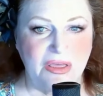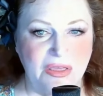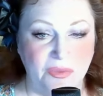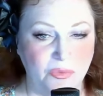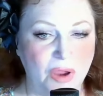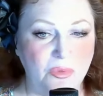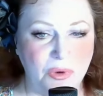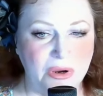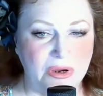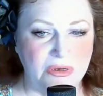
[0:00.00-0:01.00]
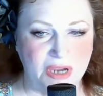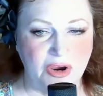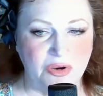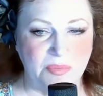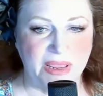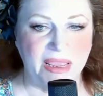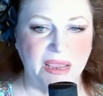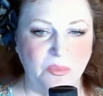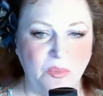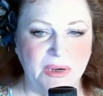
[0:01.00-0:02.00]
The road workers heard me,
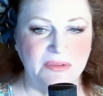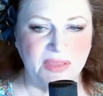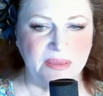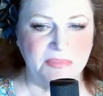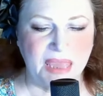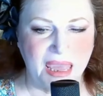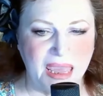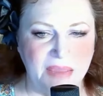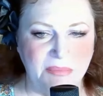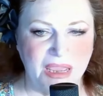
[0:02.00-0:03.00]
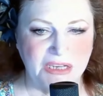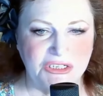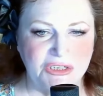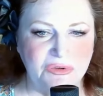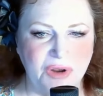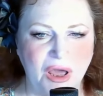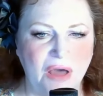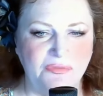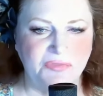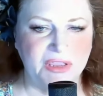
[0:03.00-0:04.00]
and one of them came and shooed
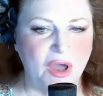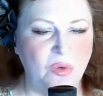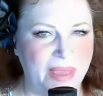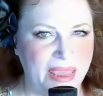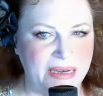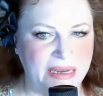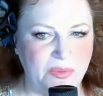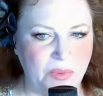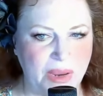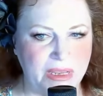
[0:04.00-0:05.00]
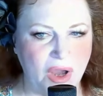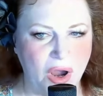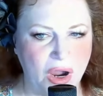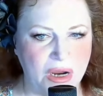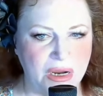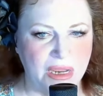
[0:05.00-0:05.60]
off the old man in the red car.